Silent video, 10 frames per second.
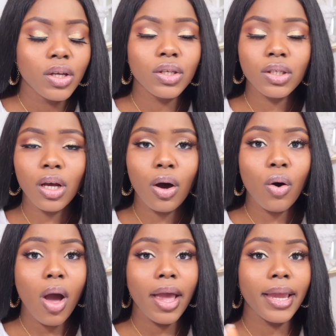
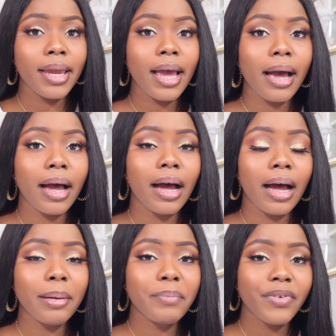So yeah,
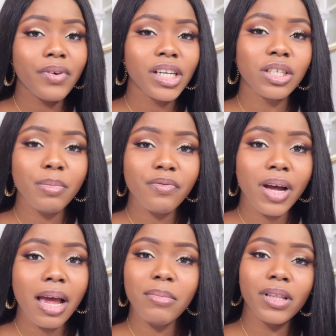I prefer
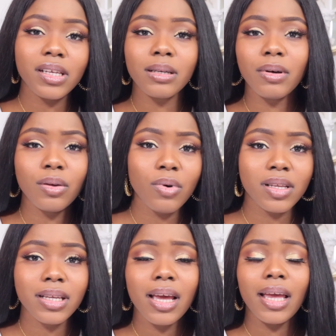Shopify, but there's some other
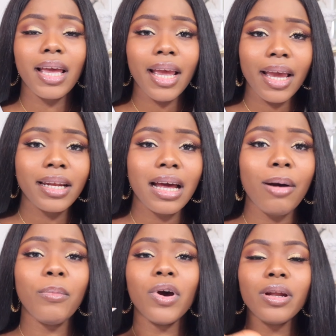ones. Again,
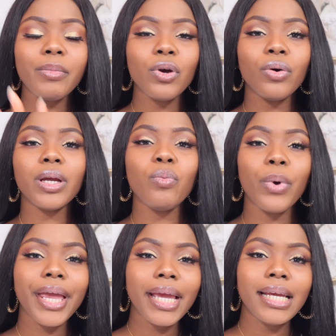I'm gonna be going
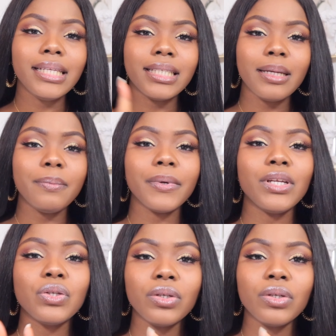way deep into